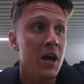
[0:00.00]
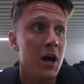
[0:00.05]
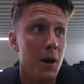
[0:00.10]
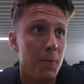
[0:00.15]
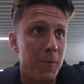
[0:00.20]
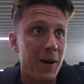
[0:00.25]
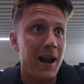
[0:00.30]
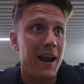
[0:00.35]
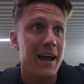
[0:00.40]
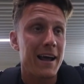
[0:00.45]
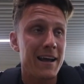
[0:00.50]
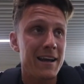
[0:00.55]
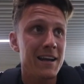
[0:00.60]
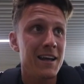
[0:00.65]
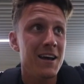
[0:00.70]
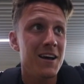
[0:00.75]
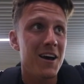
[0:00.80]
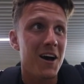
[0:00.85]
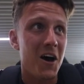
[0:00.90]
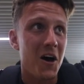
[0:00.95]
a plane.
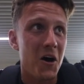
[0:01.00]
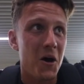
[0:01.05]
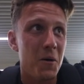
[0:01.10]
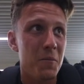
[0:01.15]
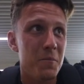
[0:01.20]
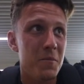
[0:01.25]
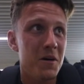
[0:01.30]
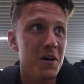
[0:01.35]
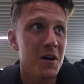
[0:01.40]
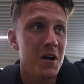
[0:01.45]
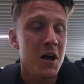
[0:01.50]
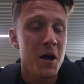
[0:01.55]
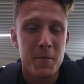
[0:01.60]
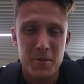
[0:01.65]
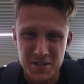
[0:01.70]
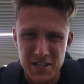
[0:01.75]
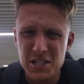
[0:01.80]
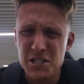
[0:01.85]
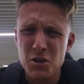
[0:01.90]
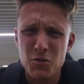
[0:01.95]
Um, it
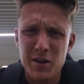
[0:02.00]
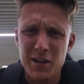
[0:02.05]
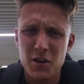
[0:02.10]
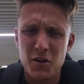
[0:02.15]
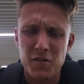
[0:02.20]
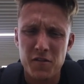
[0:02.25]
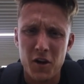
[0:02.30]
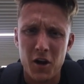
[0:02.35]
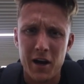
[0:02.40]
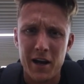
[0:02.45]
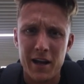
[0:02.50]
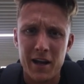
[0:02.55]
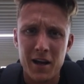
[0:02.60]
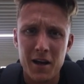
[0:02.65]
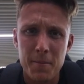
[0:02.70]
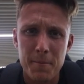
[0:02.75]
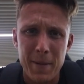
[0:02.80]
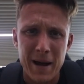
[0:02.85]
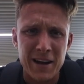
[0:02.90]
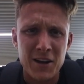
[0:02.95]
was actually a really good flight.
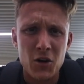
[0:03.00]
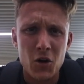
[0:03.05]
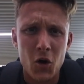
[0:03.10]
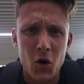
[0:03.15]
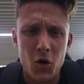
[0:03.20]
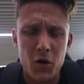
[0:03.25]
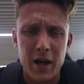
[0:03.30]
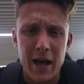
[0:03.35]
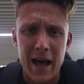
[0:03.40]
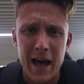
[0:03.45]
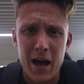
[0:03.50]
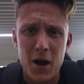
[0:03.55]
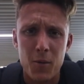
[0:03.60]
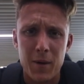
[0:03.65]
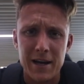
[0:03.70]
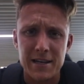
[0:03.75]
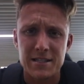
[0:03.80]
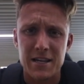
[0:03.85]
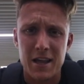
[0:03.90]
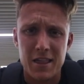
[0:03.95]
Bangkok
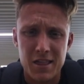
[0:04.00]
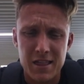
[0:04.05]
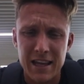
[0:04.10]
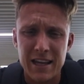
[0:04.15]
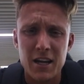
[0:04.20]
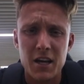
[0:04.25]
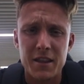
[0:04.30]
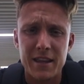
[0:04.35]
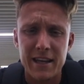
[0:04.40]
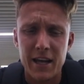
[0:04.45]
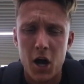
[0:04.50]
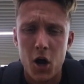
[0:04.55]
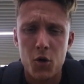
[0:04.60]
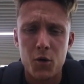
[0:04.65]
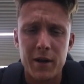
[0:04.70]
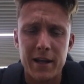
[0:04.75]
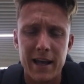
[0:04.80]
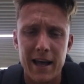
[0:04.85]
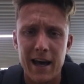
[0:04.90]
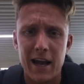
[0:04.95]
Airways, I think, are the
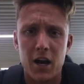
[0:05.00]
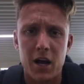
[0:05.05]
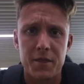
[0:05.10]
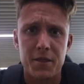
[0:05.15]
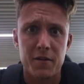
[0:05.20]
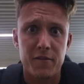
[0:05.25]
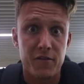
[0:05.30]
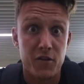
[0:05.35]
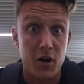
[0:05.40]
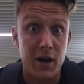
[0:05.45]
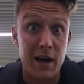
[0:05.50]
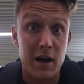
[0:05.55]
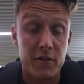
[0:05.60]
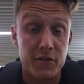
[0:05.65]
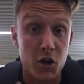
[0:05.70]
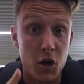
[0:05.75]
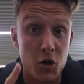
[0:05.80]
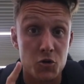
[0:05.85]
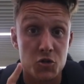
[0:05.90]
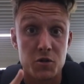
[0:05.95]
only airline that fly out
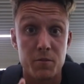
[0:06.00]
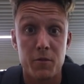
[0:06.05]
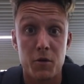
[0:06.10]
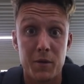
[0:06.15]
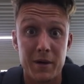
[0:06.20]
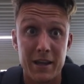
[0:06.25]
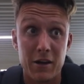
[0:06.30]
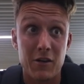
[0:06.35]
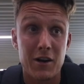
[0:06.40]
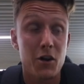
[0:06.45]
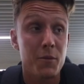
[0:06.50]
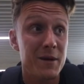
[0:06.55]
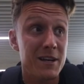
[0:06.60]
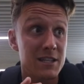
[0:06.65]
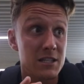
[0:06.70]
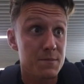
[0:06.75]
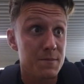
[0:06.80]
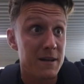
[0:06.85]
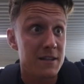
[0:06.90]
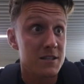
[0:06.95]
of Koh Samui. They're a little bit
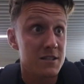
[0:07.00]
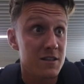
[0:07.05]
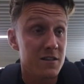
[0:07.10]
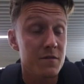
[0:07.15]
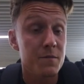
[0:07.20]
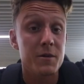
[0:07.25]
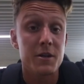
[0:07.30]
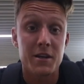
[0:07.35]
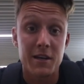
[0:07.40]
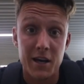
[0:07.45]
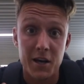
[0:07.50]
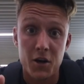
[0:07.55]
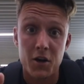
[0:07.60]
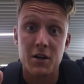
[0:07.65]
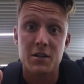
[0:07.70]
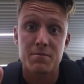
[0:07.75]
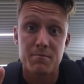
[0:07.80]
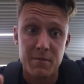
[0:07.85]
expensive, but you get a nice